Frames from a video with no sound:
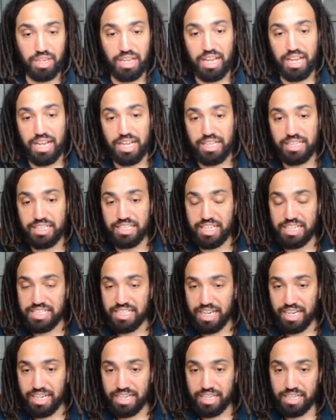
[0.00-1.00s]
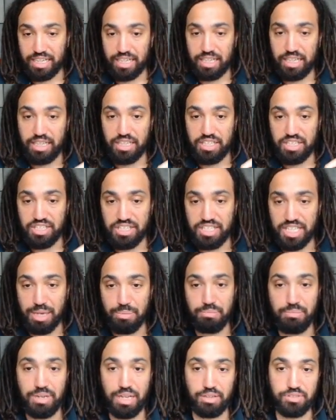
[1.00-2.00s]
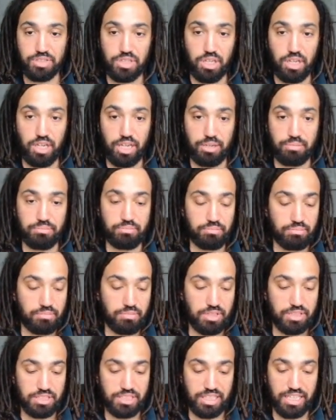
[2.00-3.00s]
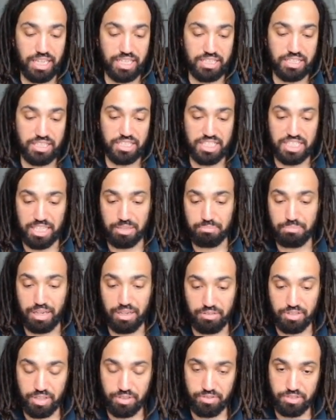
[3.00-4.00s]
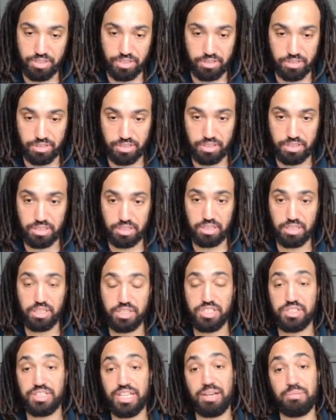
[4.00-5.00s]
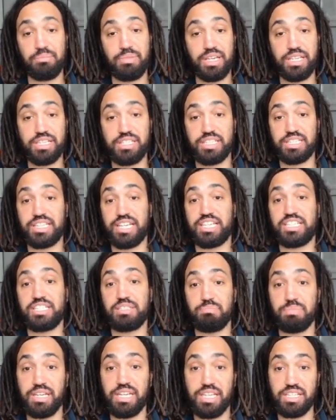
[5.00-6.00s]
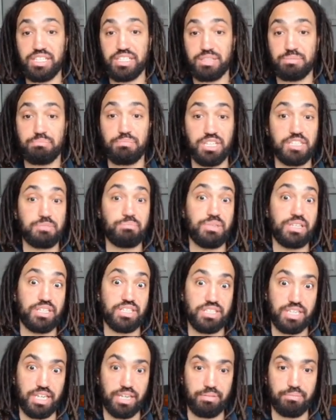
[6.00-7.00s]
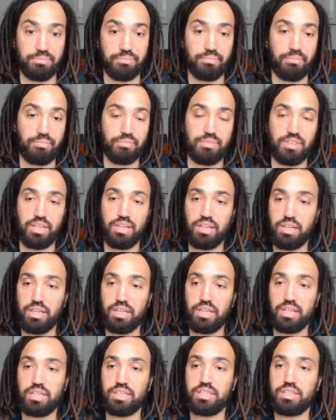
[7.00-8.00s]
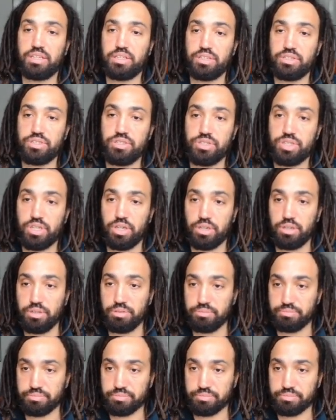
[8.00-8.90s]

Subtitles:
and they take the same amount of time to get the same amount of distance. So that means that their speeds must be the same. So